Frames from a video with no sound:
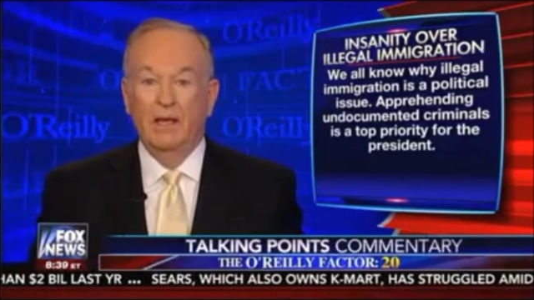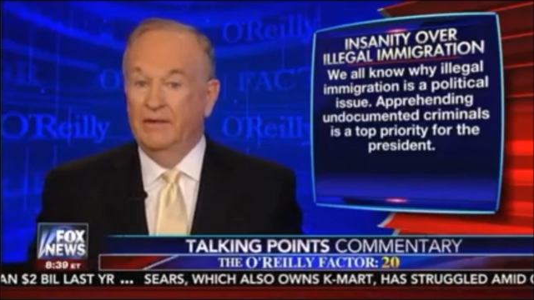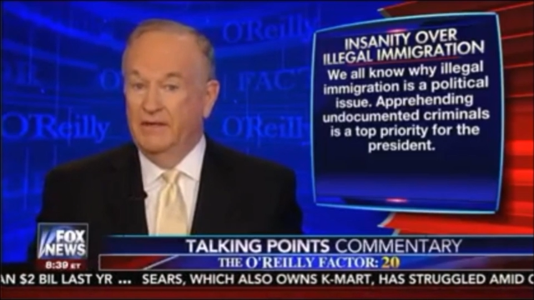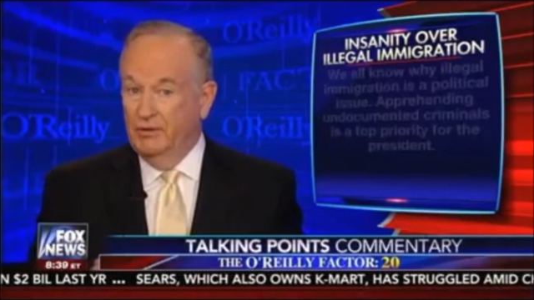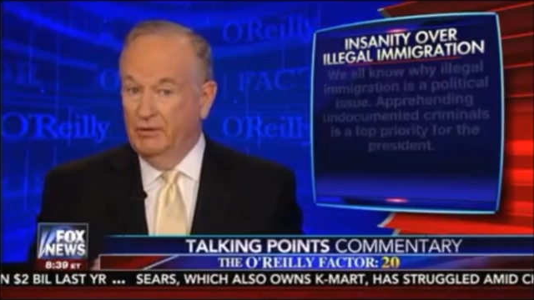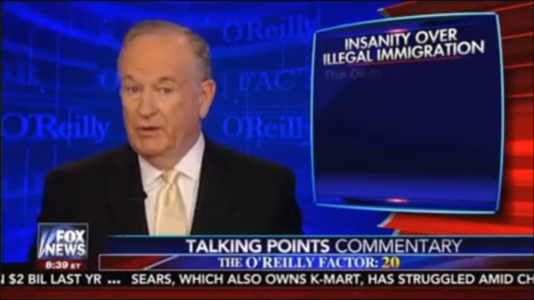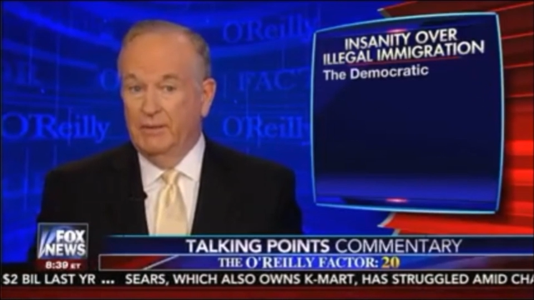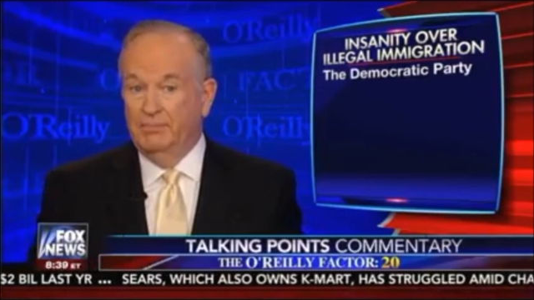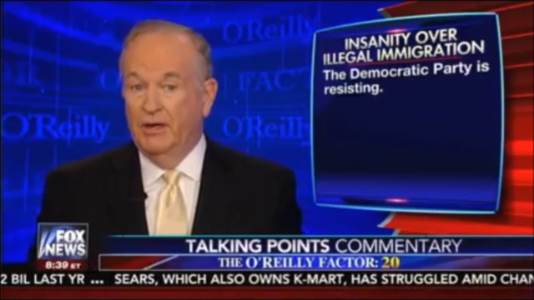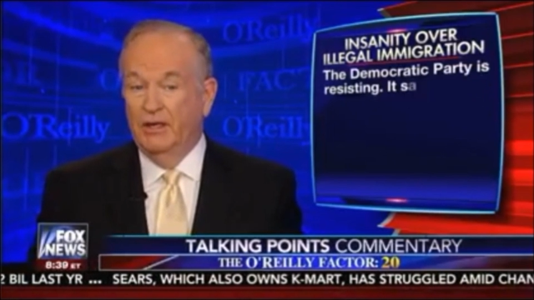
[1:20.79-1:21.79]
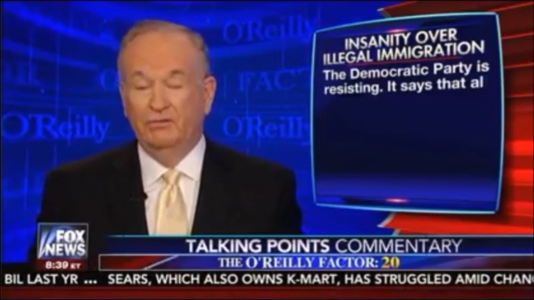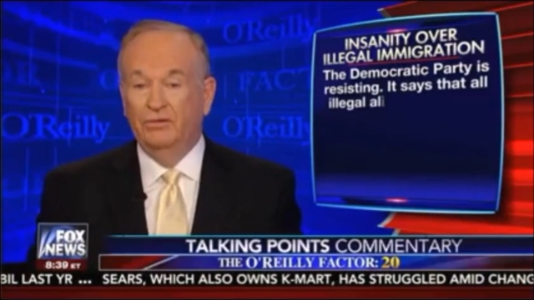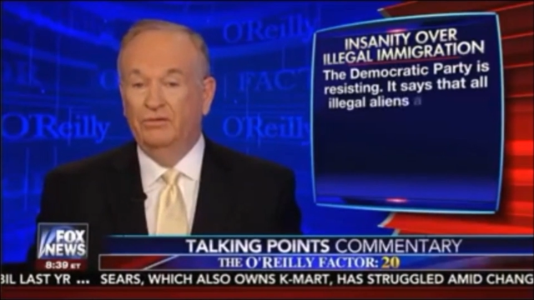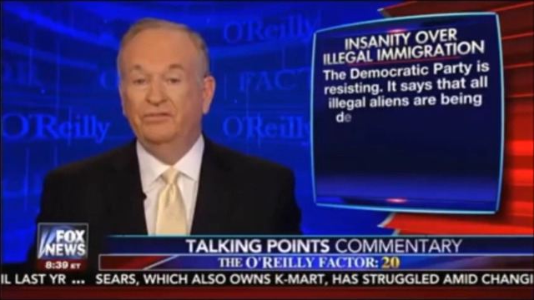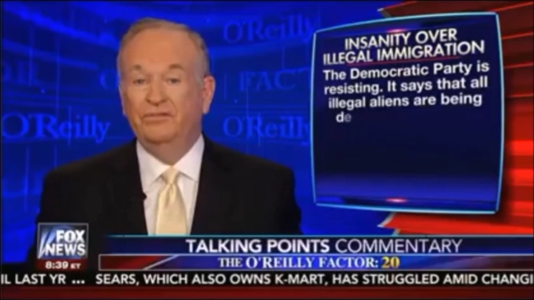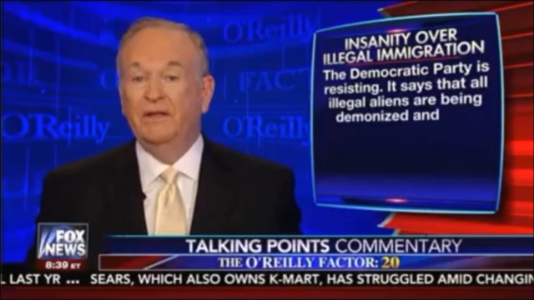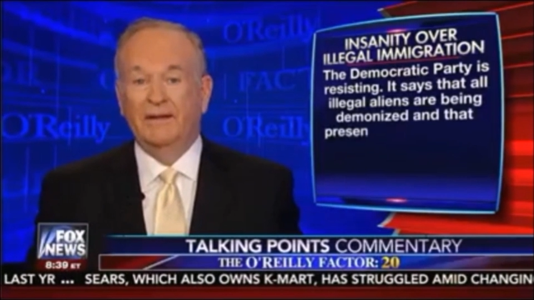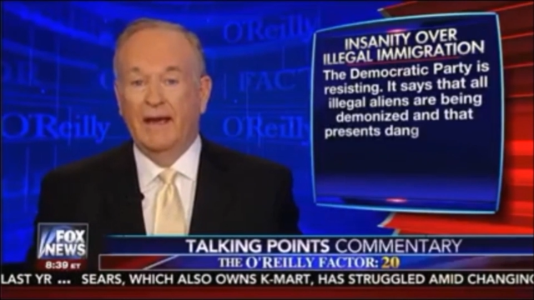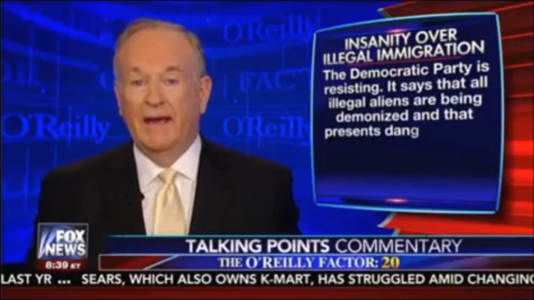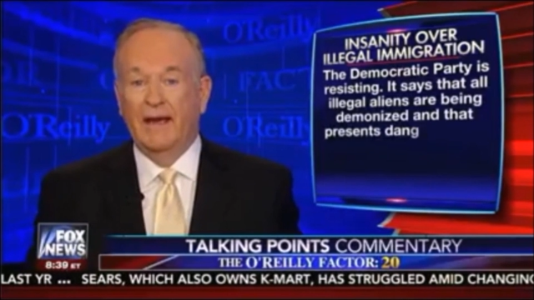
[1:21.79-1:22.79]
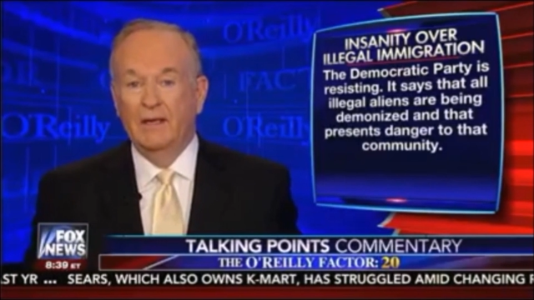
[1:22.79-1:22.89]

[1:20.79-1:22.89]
The Democratic Party is resisting that,